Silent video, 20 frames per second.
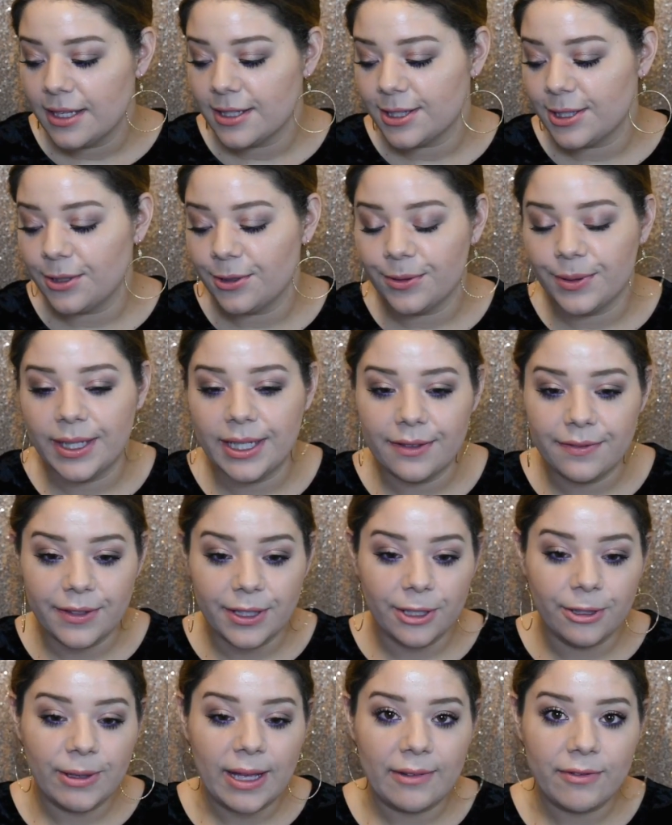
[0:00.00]
So if
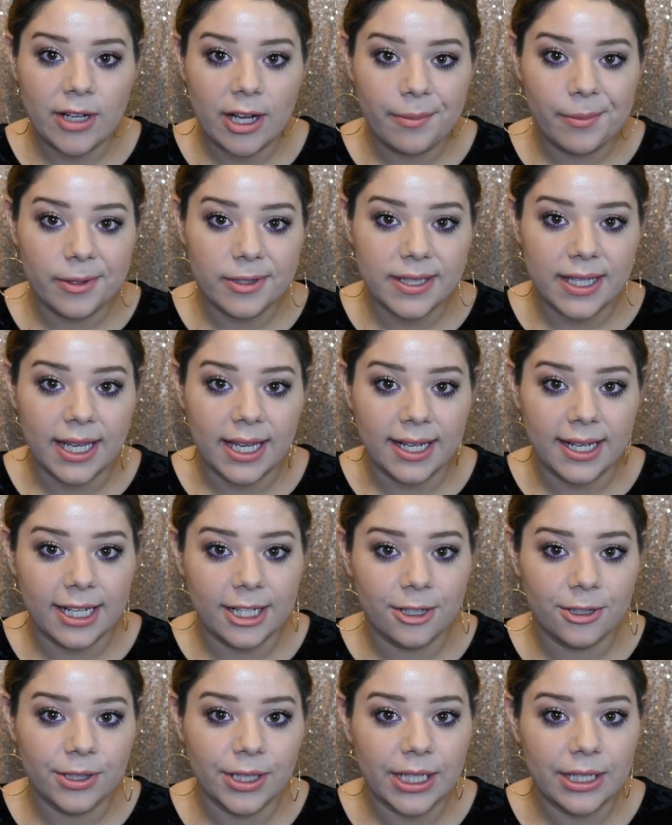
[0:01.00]
you have combo skin
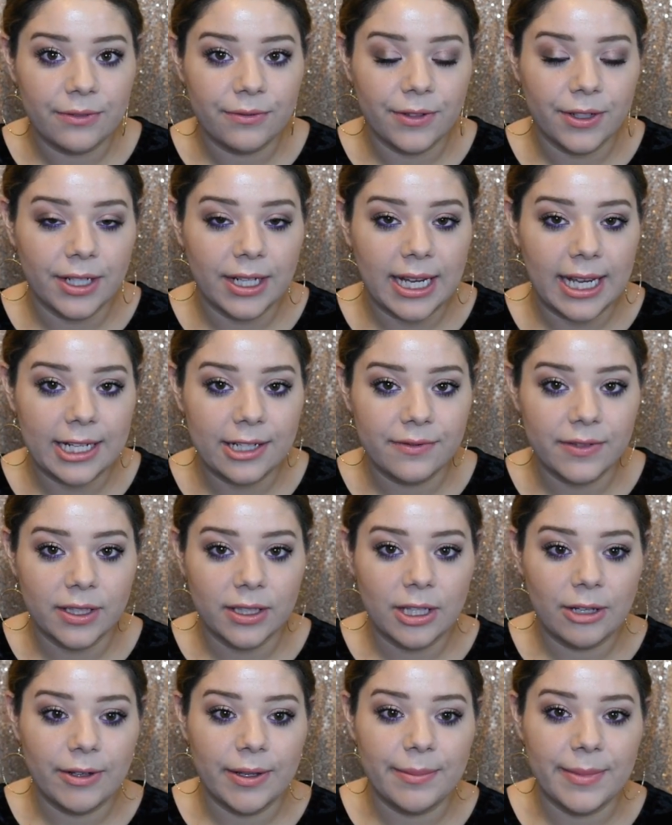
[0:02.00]
and you're looking for kind of a
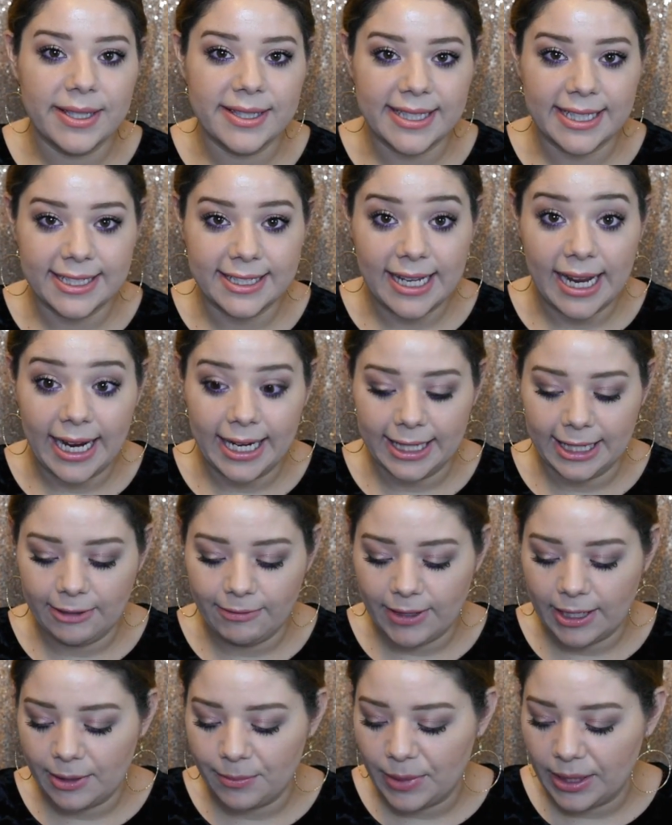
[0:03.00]
glowy mist, I highly
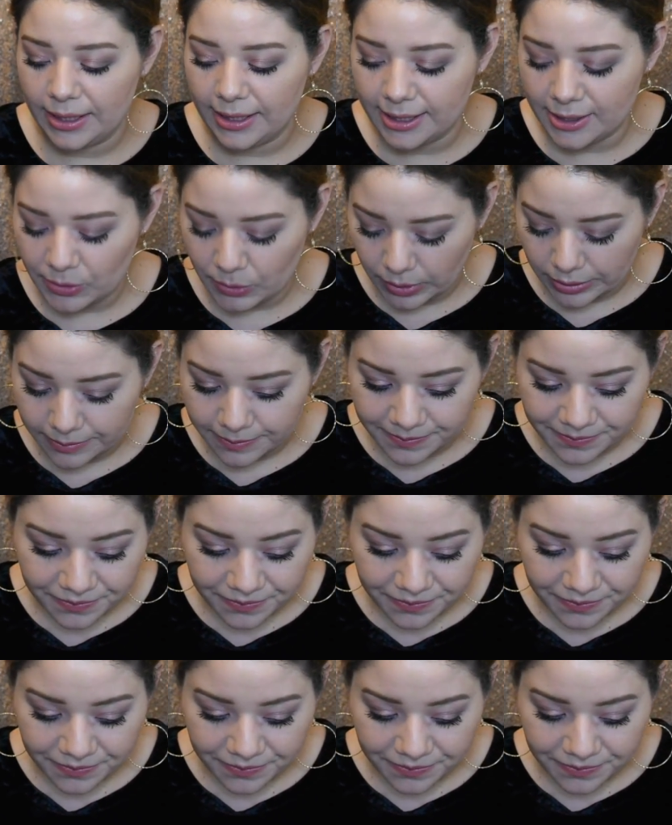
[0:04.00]
recommend this one.